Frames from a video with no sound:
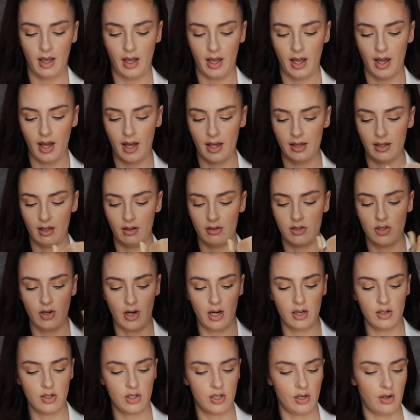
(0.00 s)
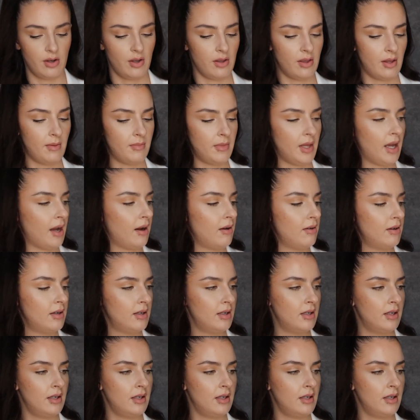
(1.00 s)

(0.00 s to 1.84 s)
And I'll try and show you them now.